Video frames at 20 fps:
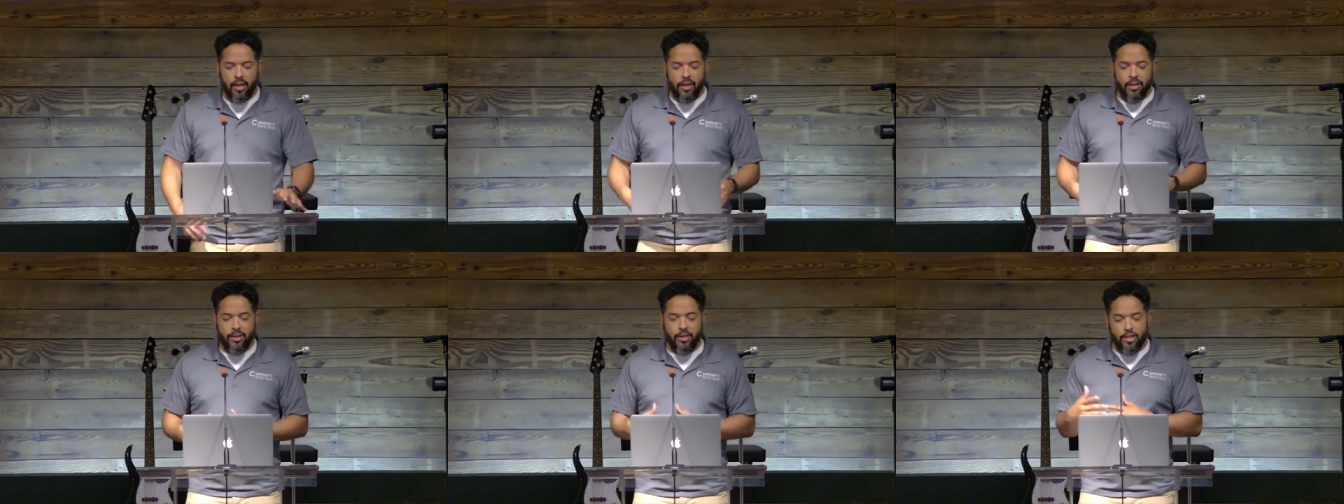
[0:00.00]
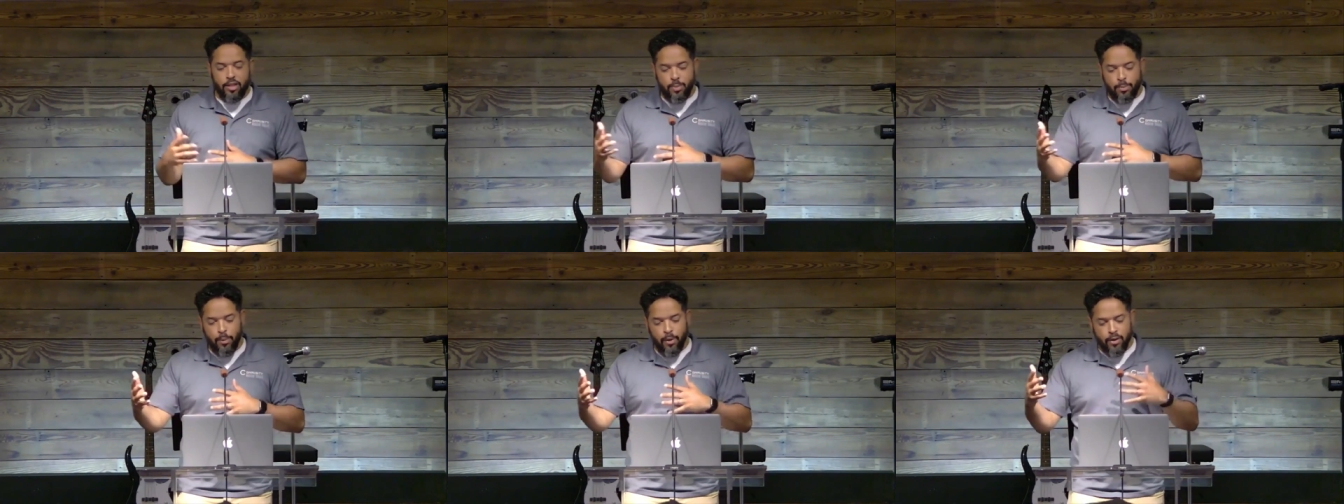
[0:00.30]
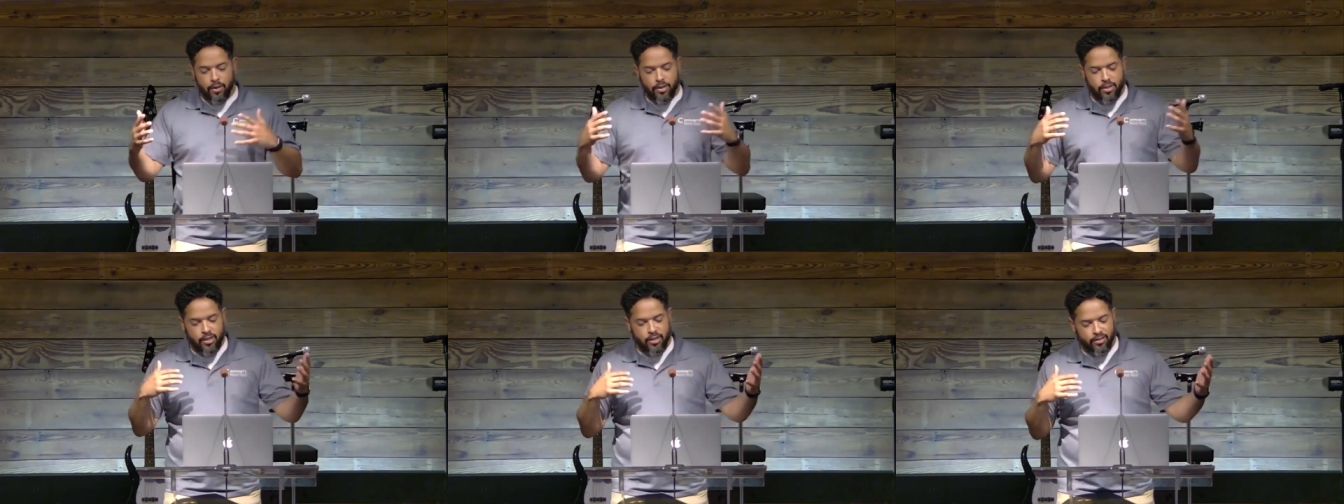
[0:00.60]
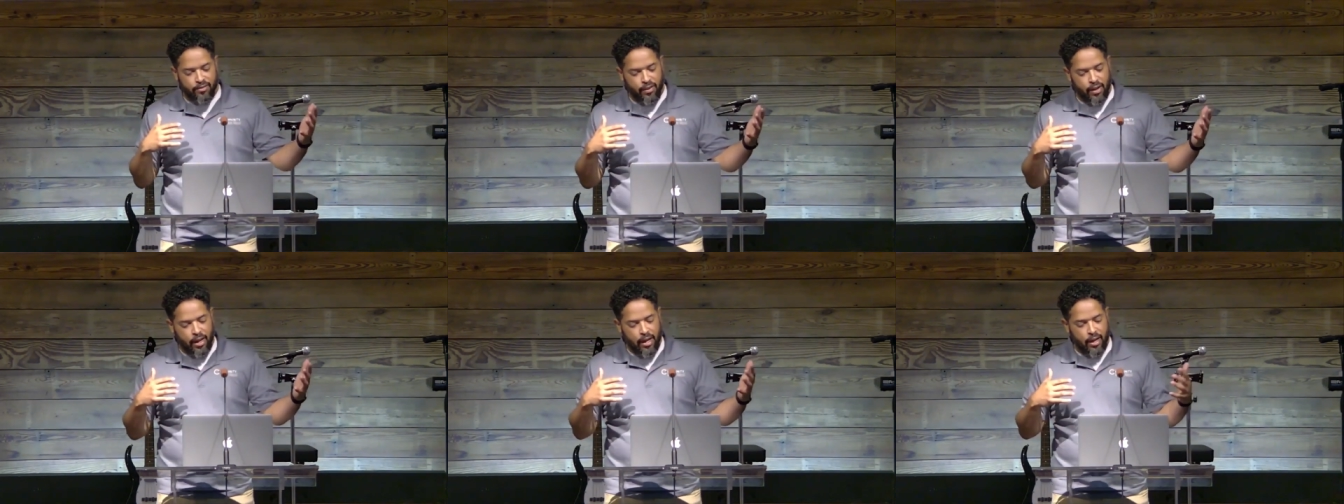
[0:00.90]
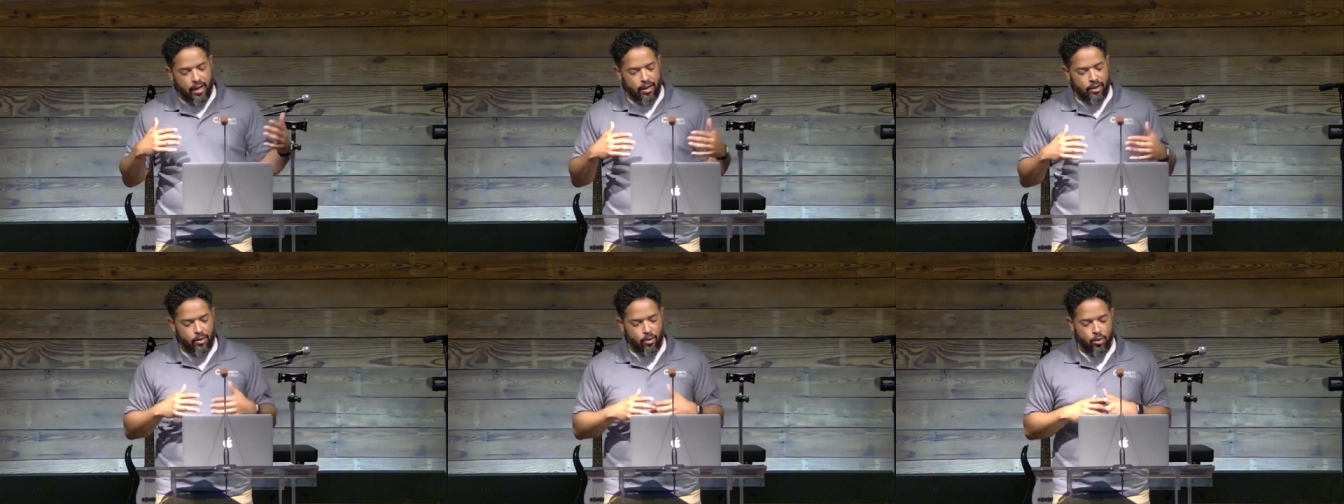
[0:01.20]
disperse,
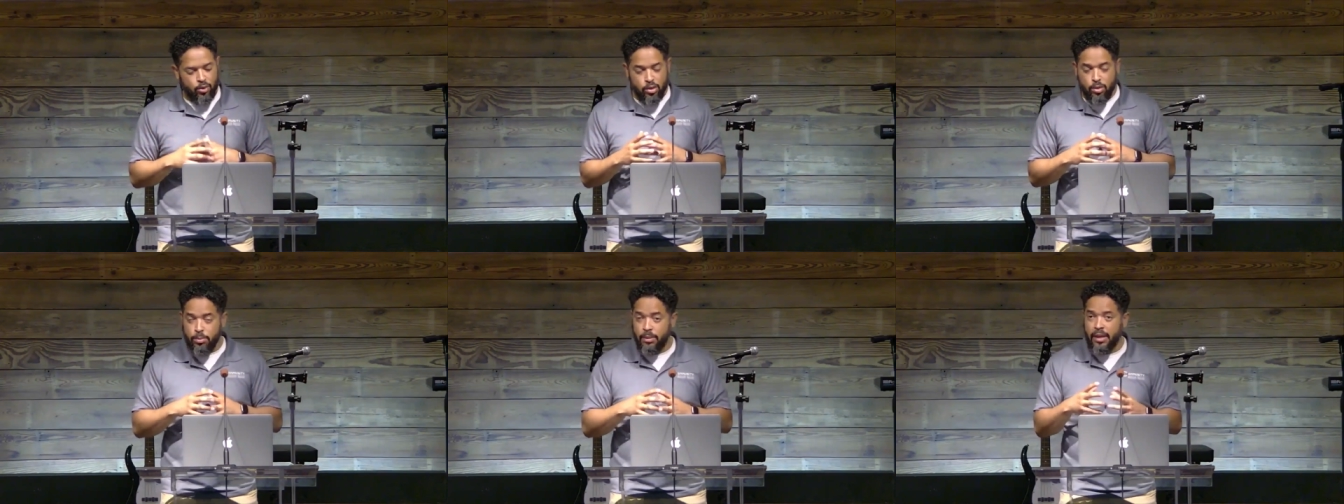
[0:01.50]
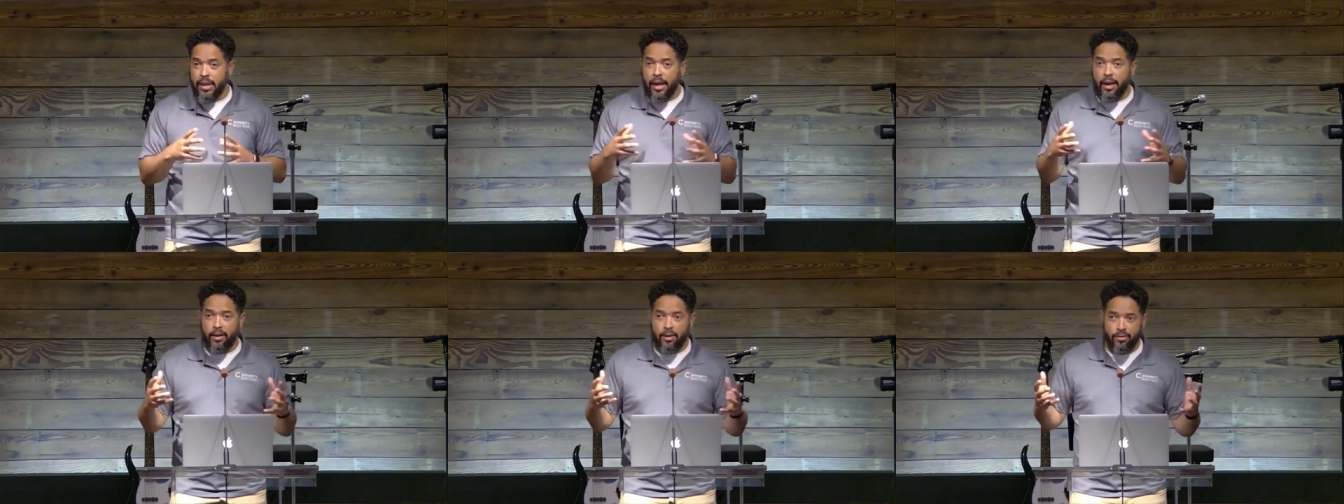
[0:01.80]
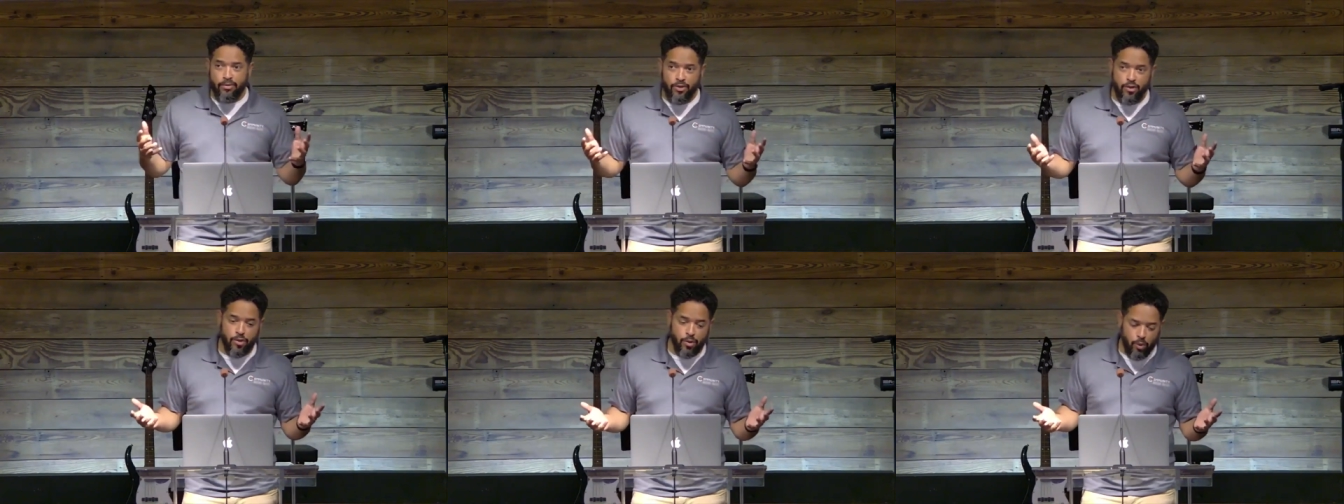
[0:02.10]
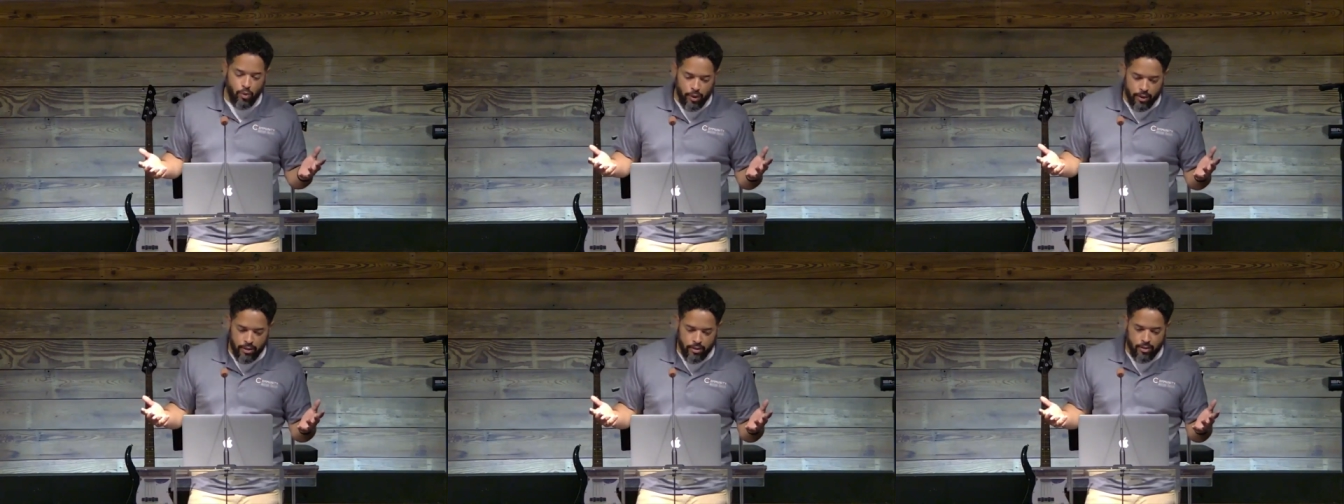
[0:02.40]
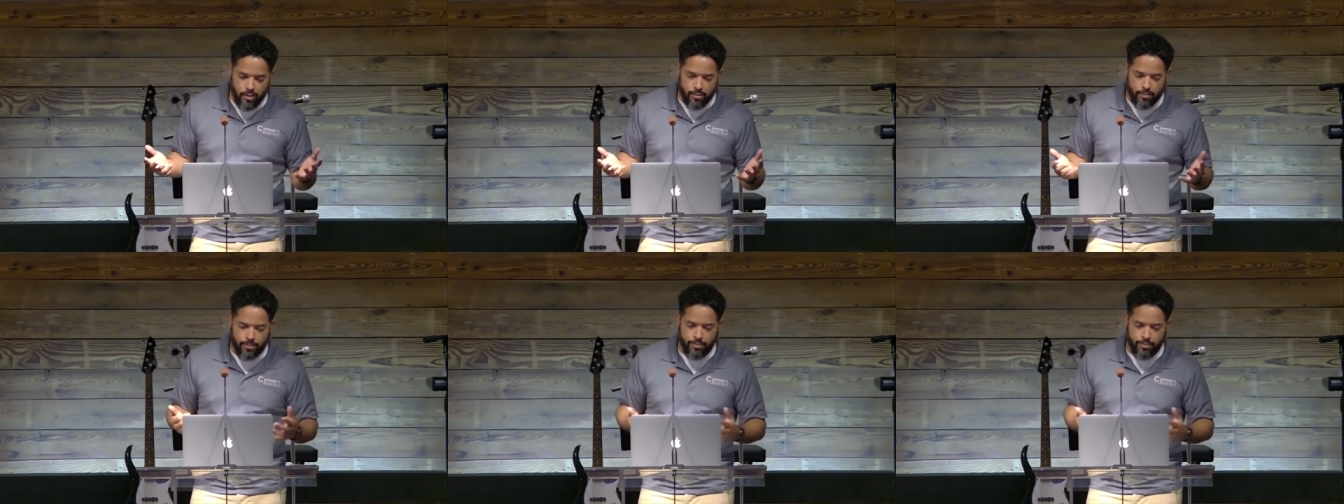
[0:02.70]
divide, or to be out of joint.